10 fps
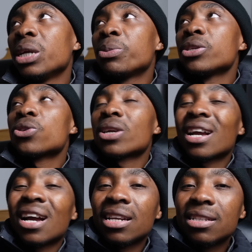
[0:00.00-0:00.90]
Pretoria
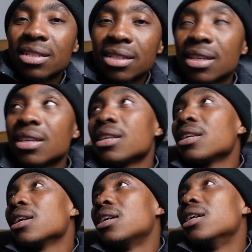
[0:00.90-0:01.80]
Callis,
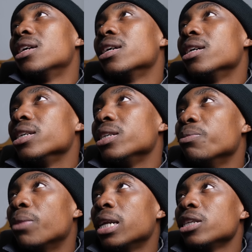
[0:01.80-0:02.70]
he
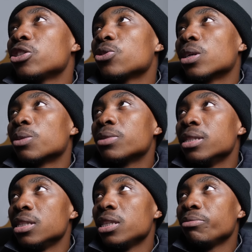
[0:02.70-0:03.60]
managed to help the
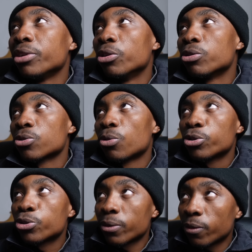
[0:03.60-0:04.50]
team, score
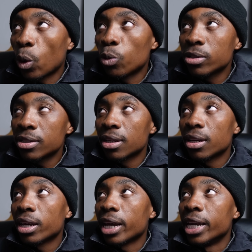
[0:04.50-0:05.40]
12 goals
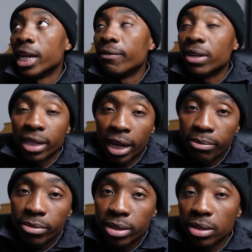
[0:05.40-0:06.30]
in 11
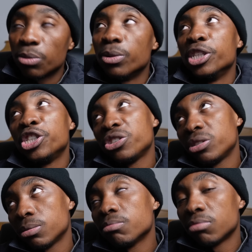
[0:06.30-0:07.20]
games,
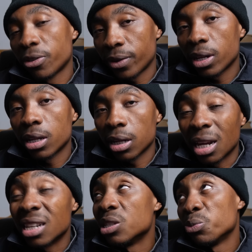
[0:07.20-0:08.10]
which definitely
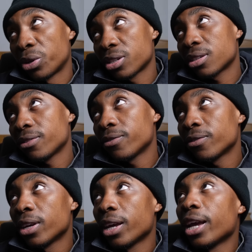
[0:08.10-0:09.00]
that is impressive.
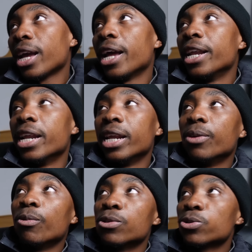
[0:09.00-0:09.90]
And then
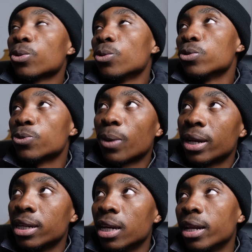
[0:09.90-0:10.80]
also
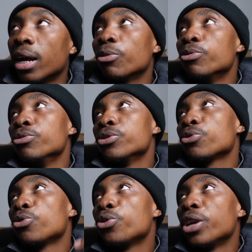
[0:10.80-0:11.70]
Uspani Lilagu,
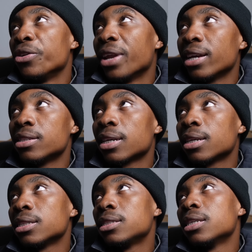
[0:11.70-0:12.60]
Skukuna
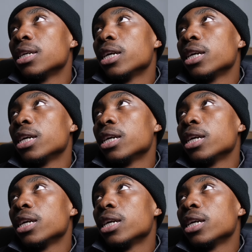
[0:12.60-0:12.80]
United,